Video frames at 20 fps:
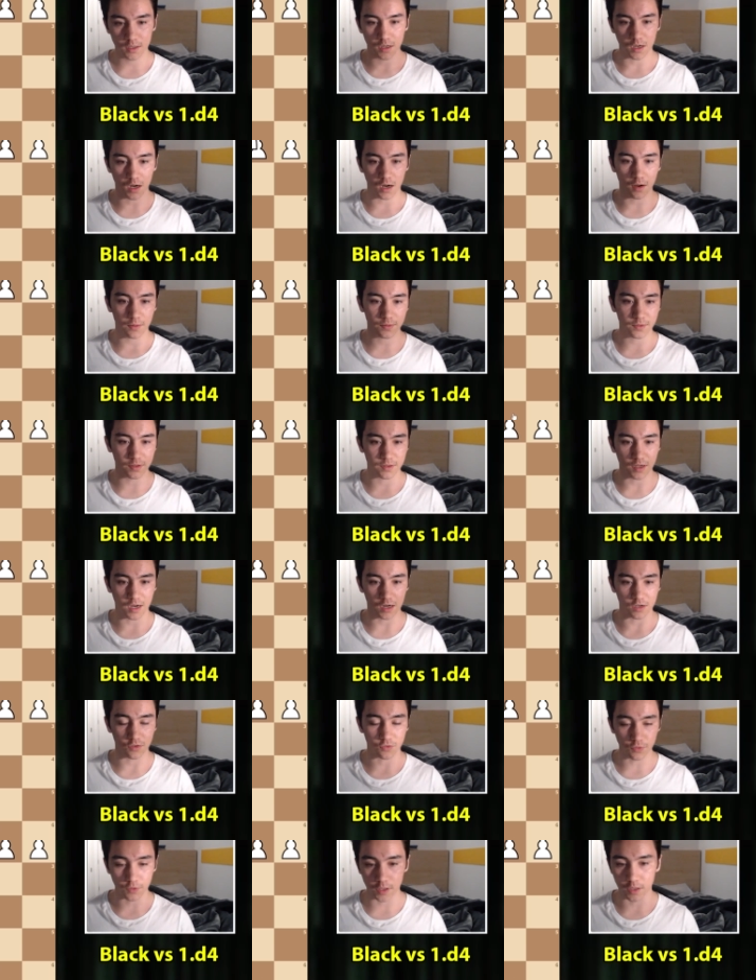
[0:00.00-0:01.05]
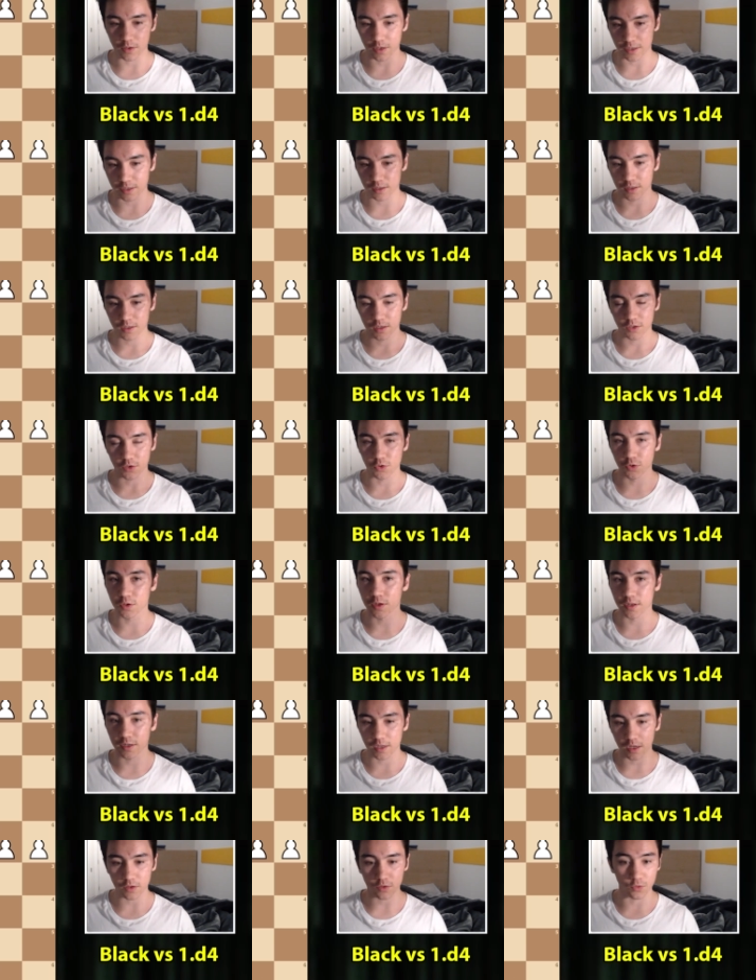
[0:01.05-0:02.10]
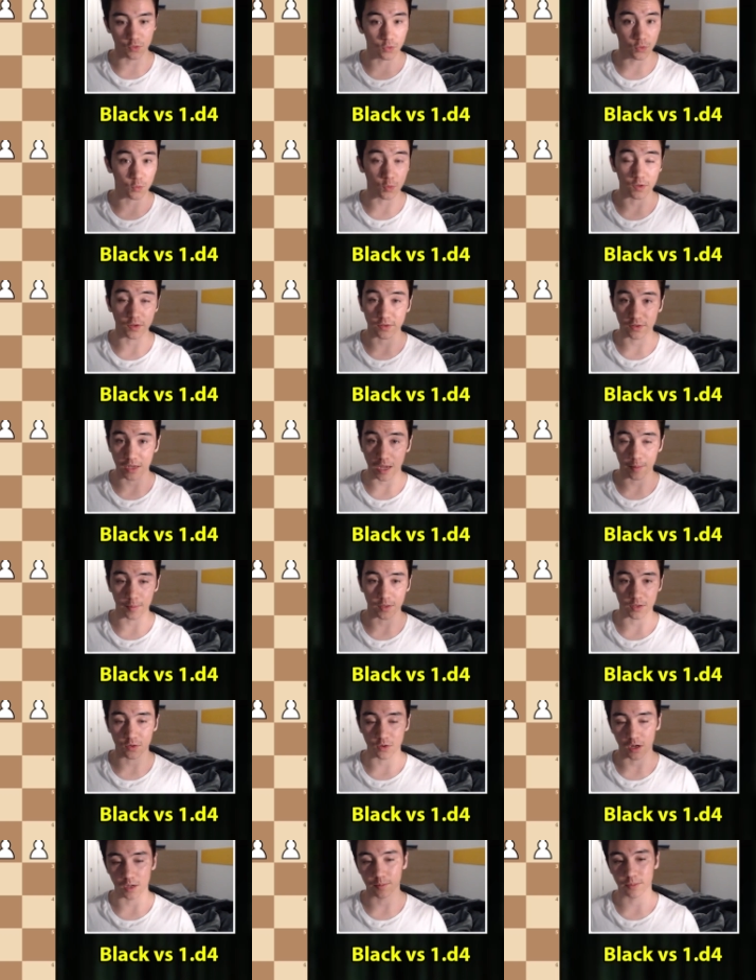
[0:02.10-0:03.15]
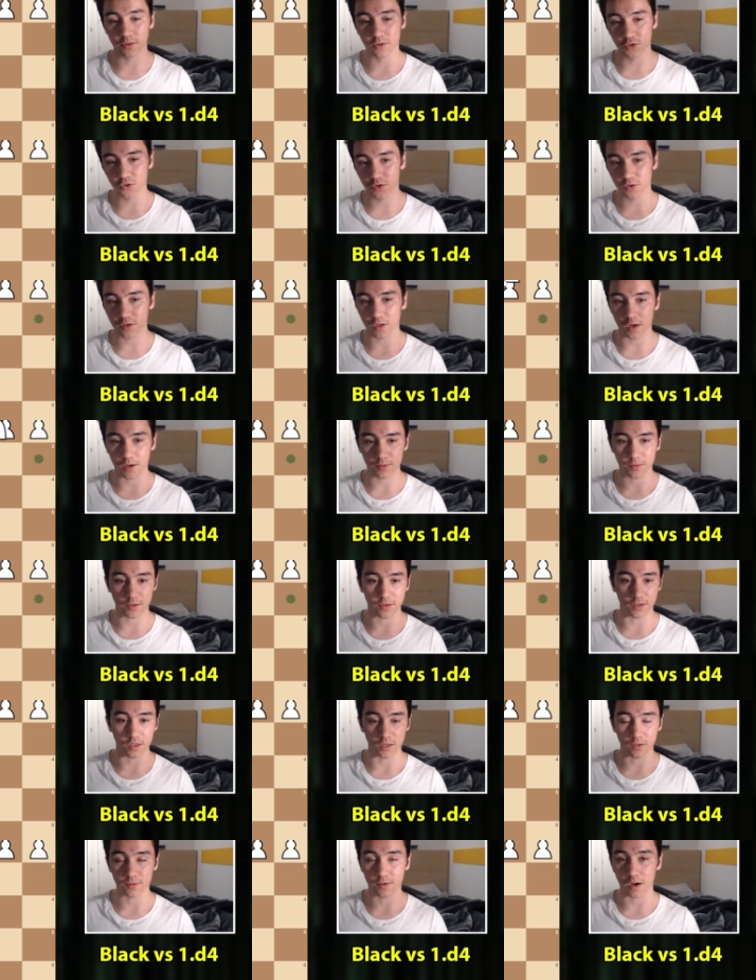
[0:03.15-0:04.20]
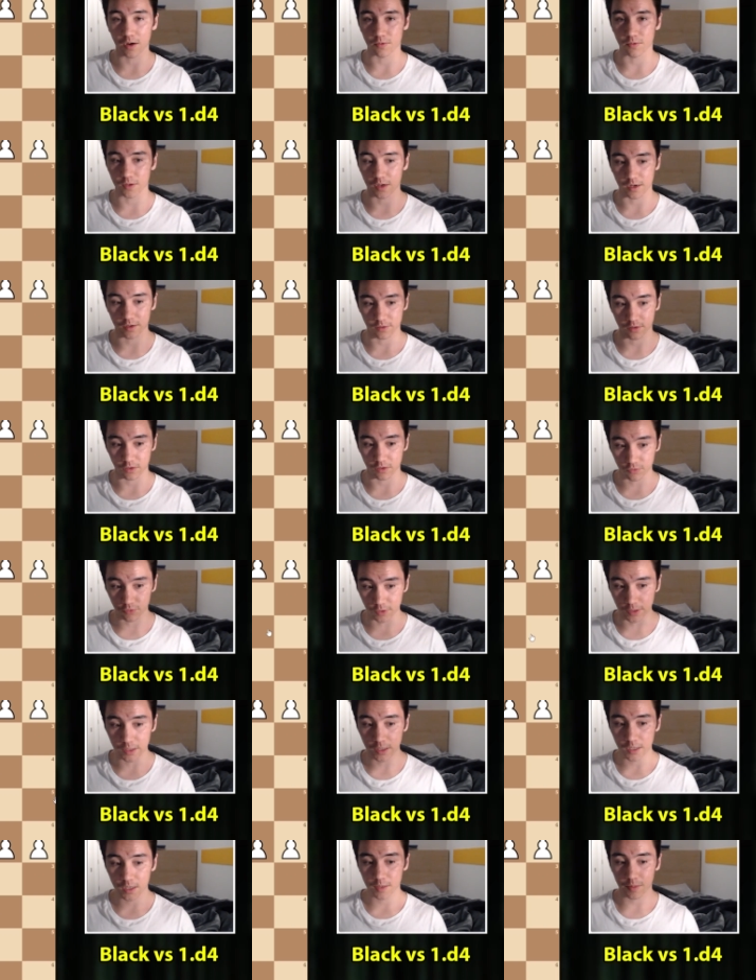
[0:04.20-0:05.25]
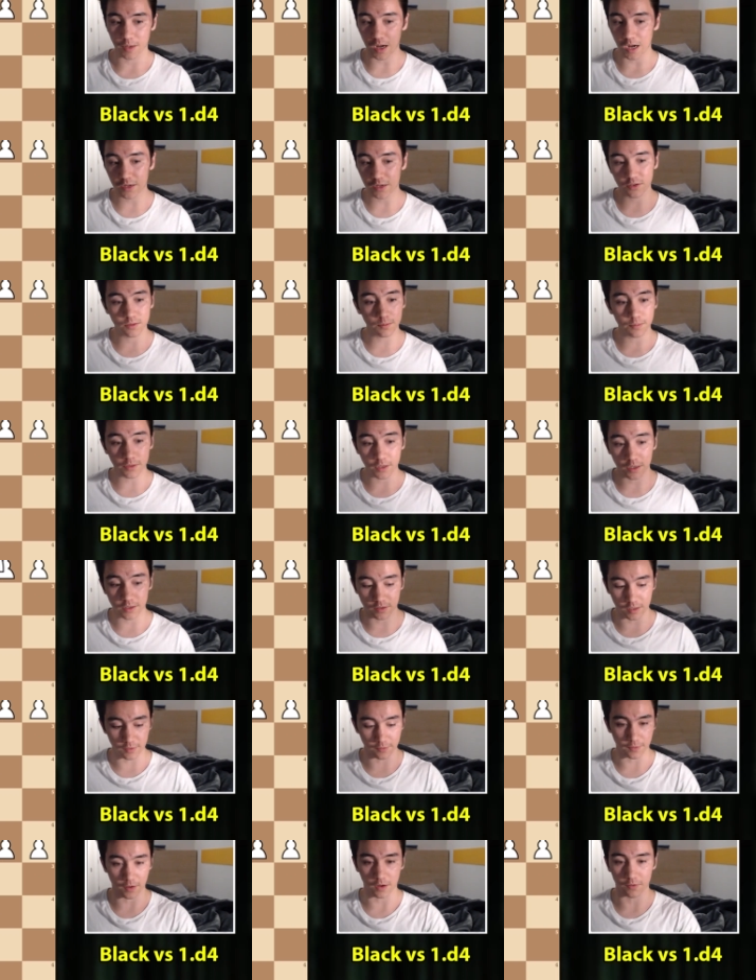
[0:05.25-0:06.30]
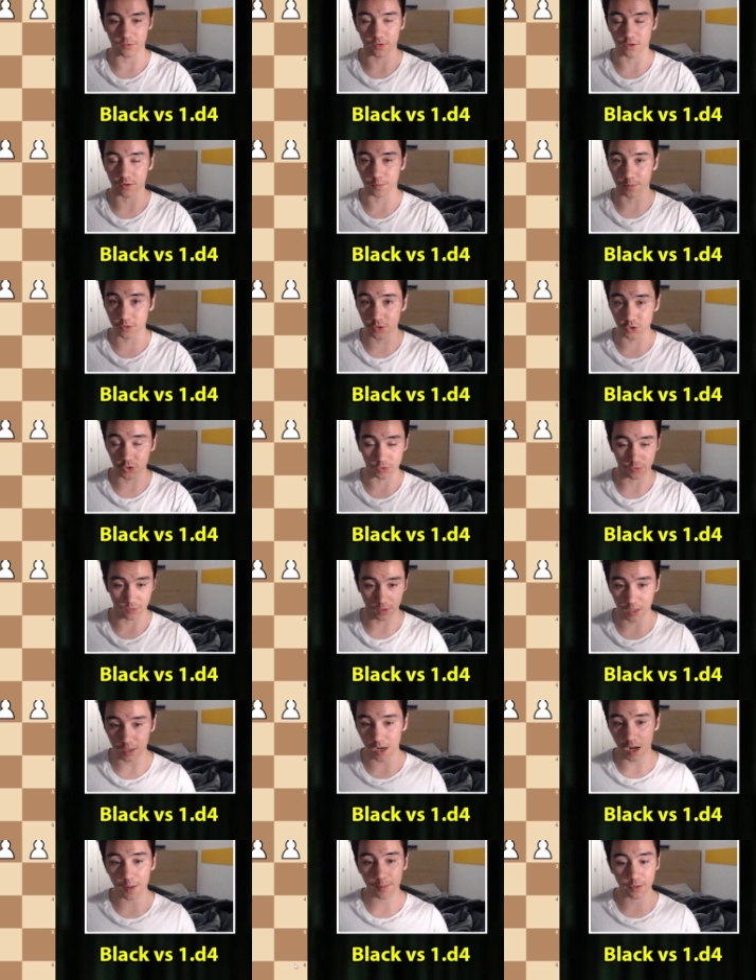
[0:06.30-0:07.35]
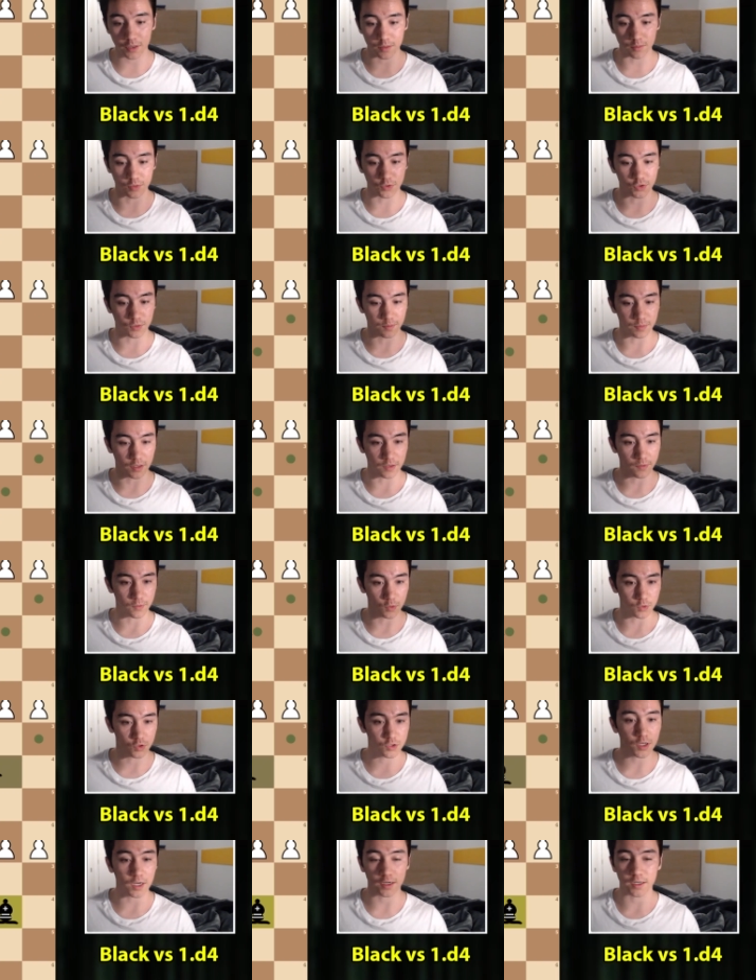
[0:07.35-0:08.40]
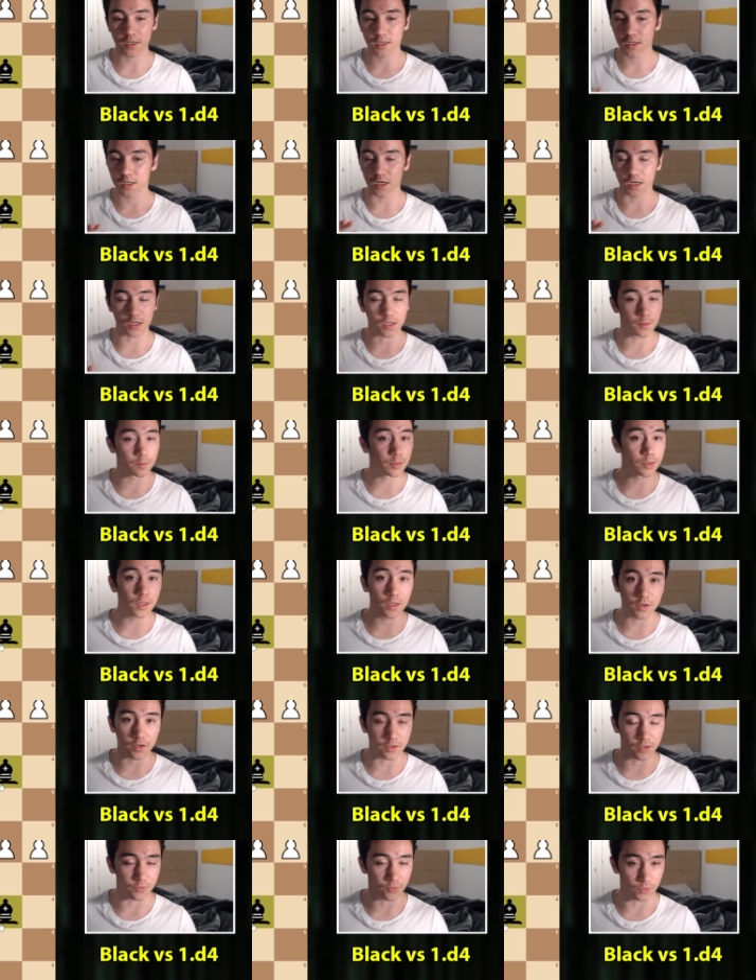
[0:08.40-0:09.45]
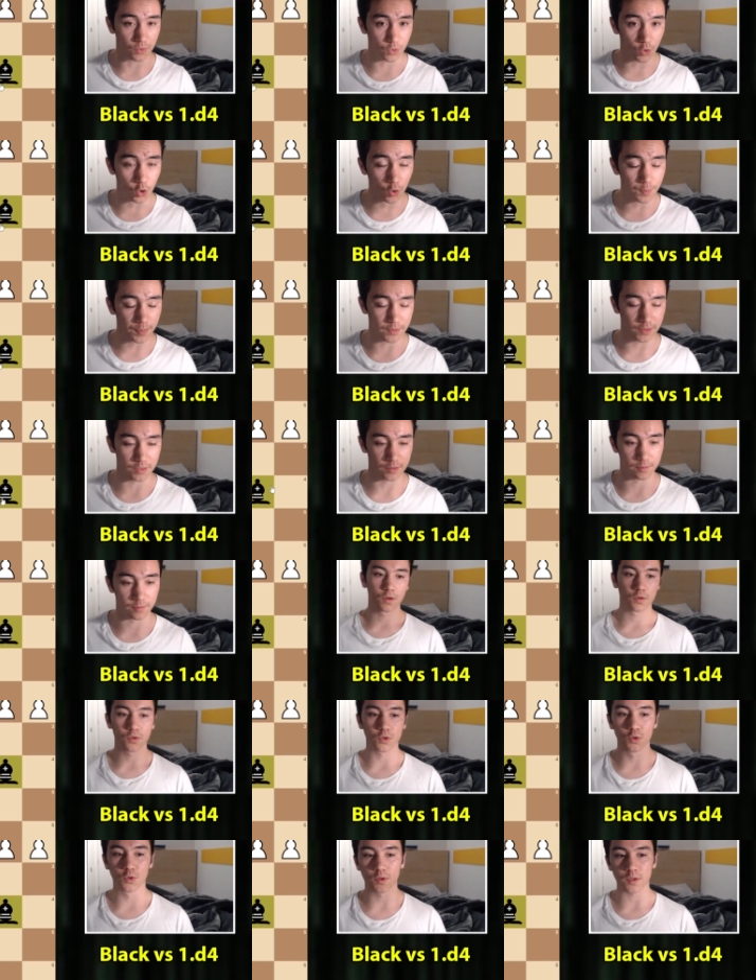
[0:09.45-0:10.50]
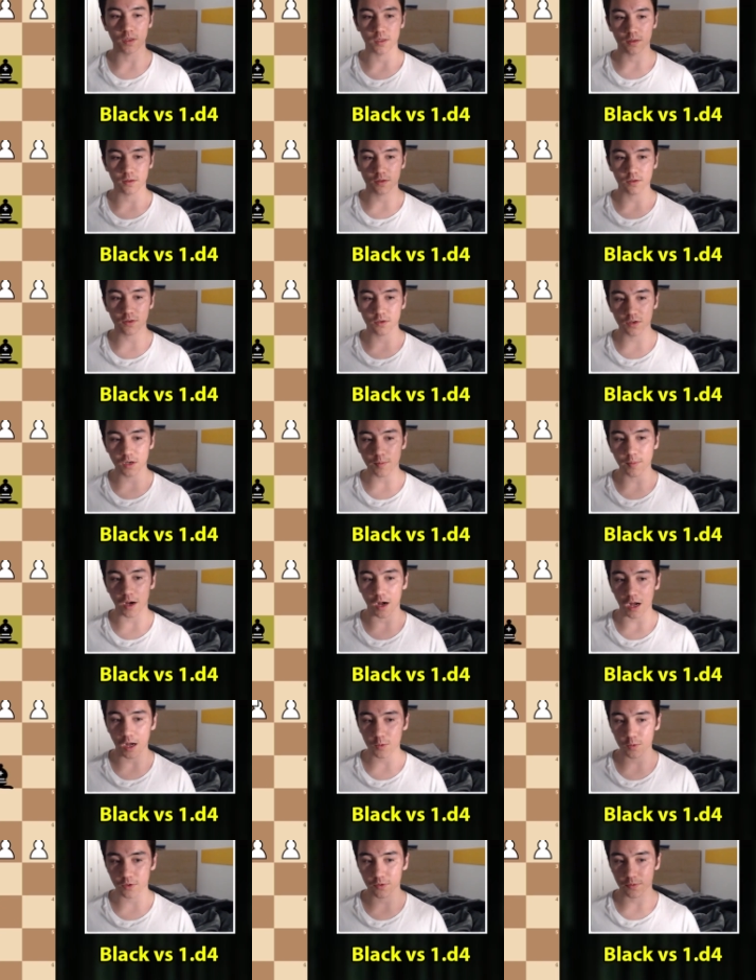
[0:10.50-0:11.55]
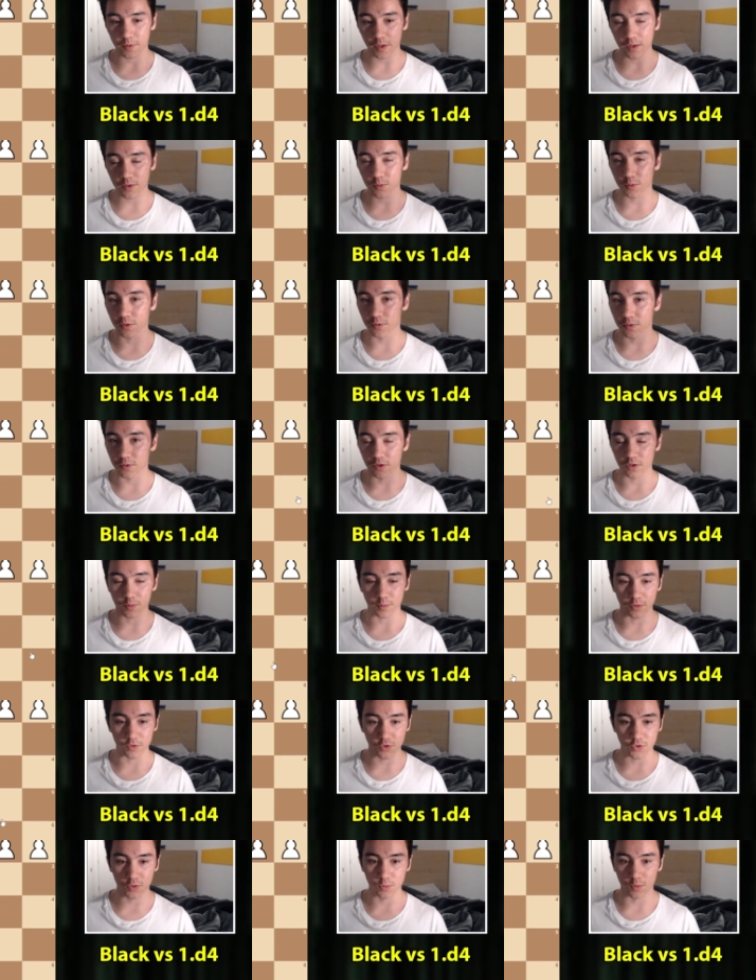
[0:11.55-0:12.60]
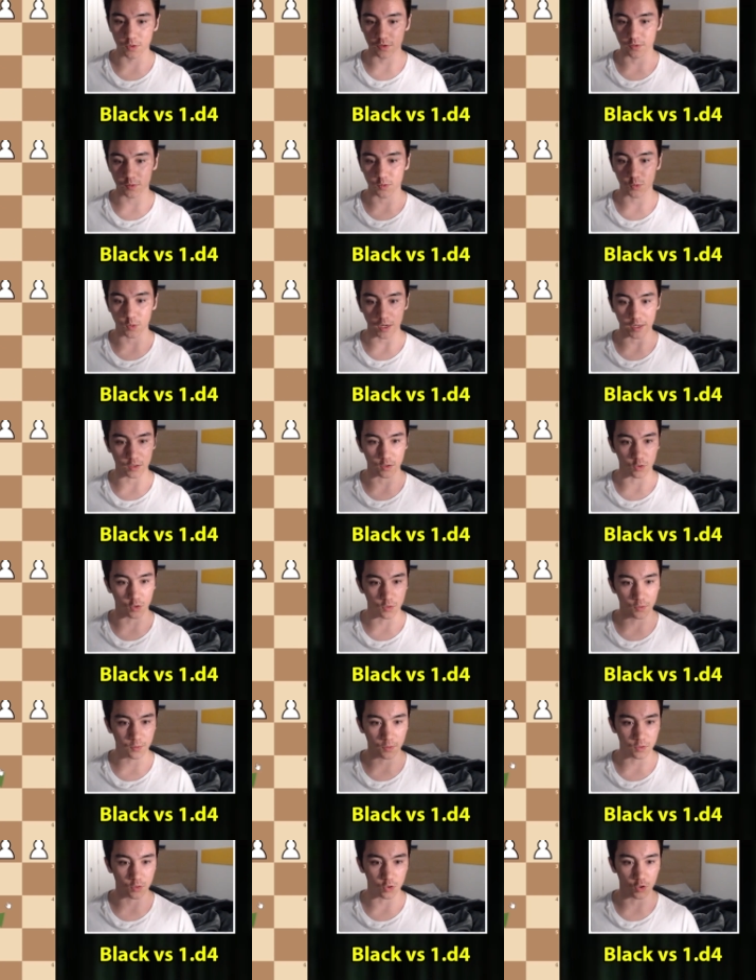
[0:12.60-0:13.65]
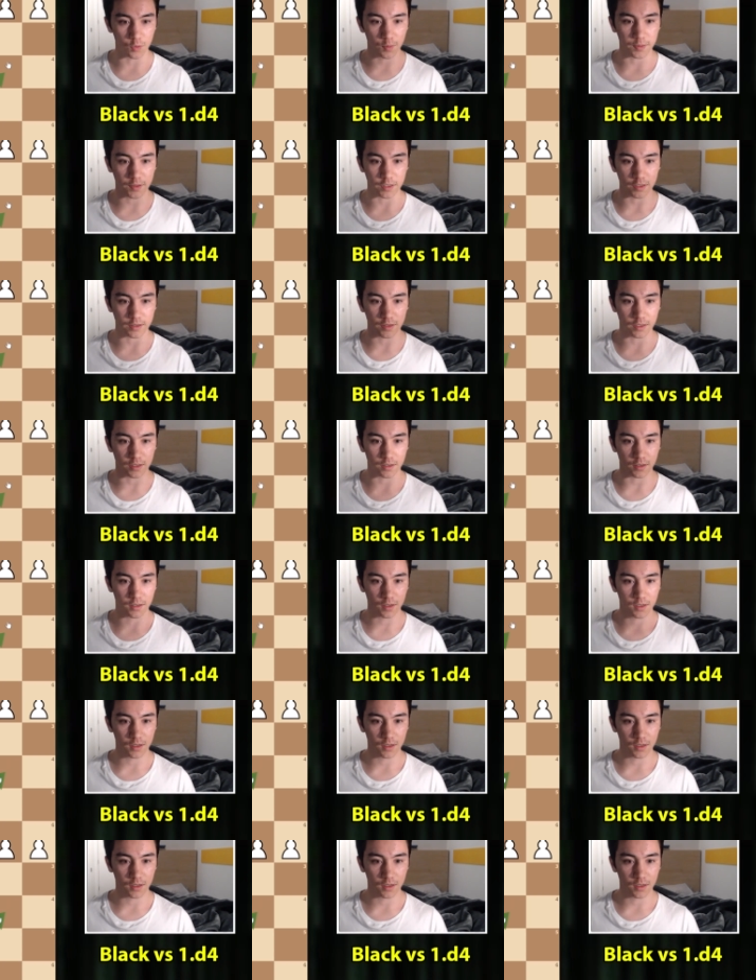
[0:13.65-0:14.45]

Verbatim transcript: after knight f3, like, you can get those queen's gambit decline positions after d5, knight c3, but I didn't play d5 in this position, right? I played bishop b4 check, a completely different opening. So the dilemma I was faced with in this position was, do I go for an opening that